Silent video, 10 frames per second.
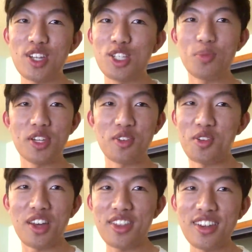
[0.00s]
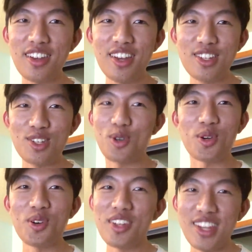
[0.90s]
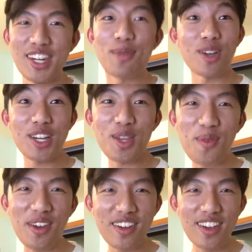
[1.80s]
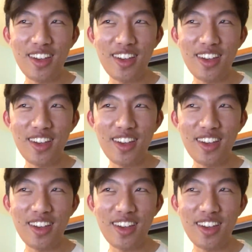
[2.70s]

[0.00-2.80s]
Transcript: assuming you know nothing, tutorial that I keep talking about